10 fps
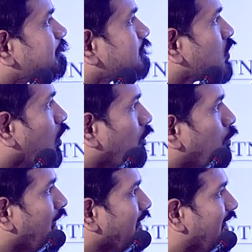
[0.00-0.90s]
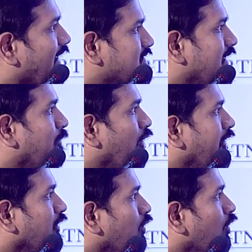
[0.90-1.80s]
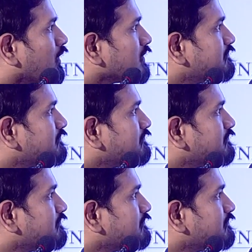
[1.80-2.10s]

So one interesting point to note,